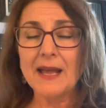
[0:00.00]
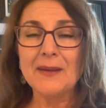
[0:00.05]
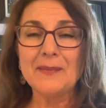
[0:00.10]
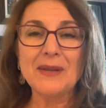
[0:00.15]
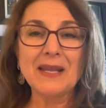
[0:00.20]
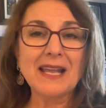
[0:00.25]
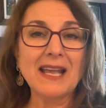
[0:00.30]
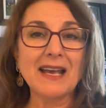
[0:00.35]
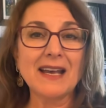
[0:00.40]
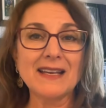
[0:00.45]

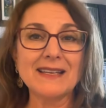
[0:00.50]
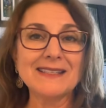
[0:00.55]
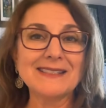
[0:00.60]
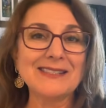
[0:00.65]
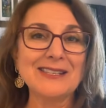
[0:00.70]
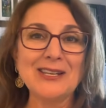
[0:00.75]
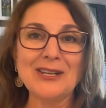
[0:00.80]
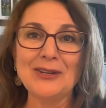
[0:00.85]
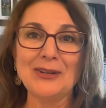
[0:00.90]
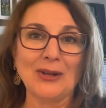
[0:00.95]

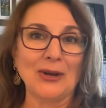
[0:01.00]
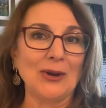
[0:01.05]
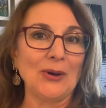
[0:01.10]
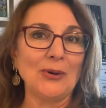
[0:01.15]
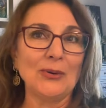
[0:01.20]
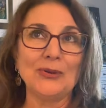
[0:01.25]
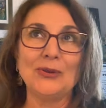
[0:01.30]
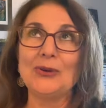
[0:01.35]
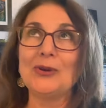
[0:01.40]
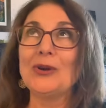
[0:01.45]
Because, you
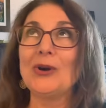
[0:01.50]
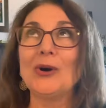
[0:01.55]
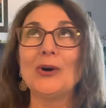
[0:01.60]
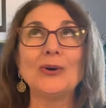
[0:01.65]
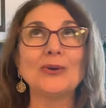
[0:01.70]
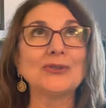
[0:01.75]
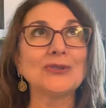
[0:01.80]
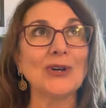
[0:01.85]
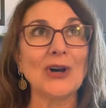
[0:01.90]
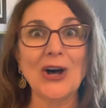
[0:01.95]
know, you
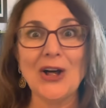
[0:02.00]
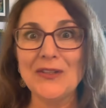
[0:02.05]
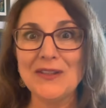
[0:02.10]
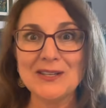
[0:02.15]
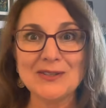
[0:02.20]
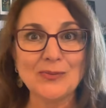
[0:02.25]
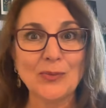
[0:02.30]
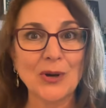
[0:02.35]
go to all these